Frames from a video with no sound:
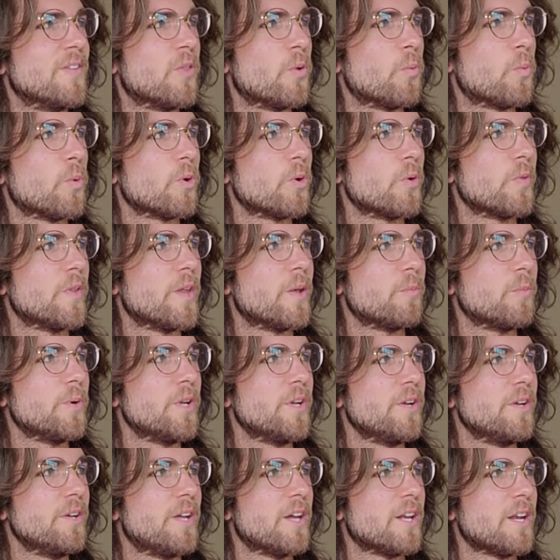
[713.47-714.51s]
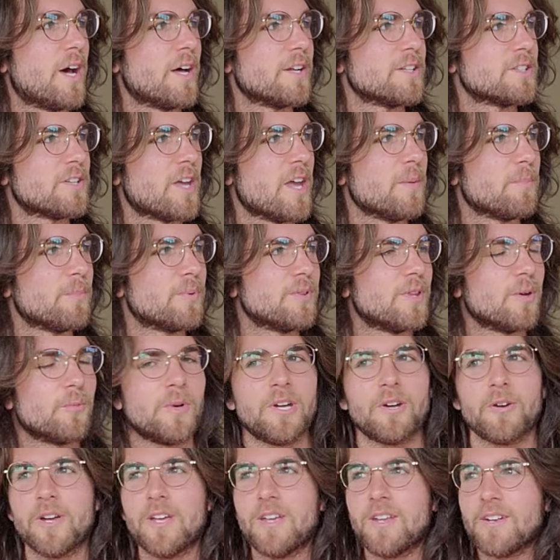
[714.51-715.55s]
the world that we cannot escape, that
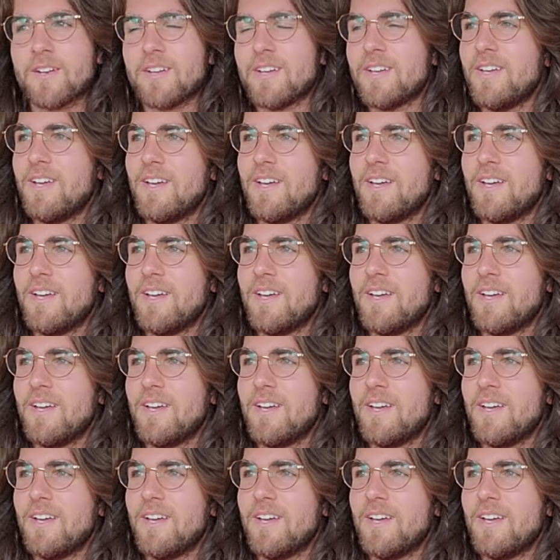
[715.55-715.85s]
we are in.